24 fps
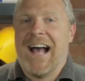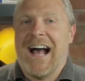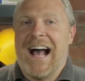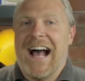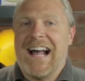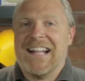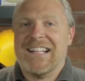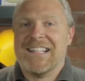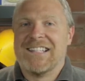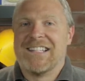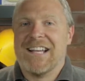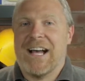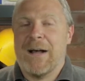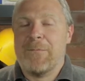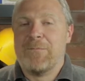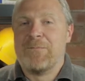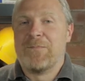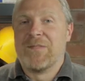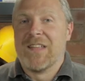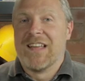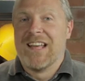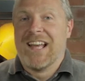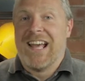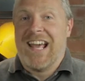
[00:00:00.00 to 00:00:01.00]
And
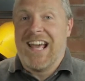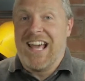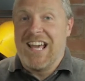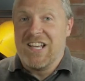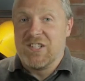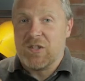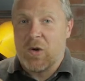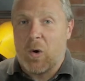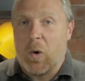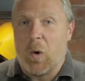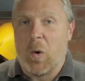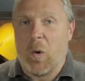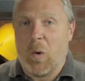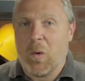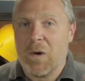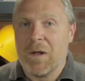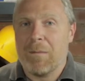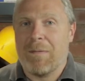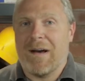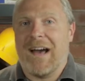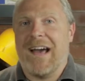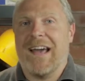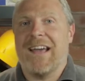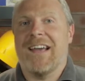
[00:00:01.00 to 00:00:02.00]
it is all
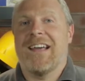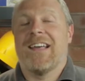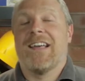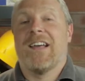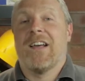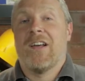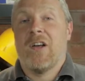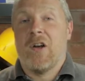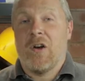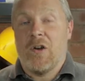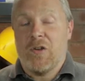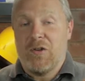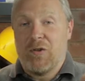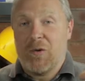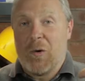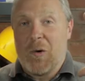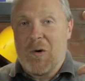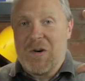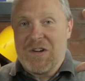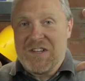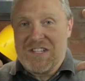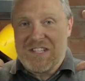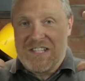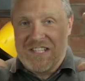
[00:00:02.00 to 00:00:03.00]
about
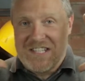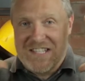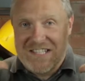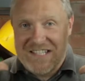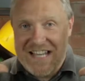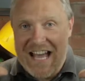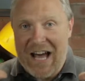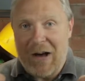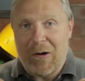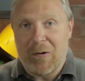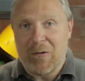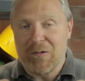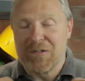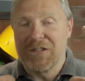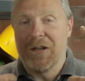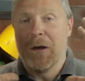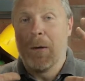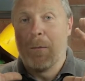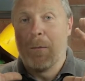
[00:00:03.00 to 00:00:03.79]
your sales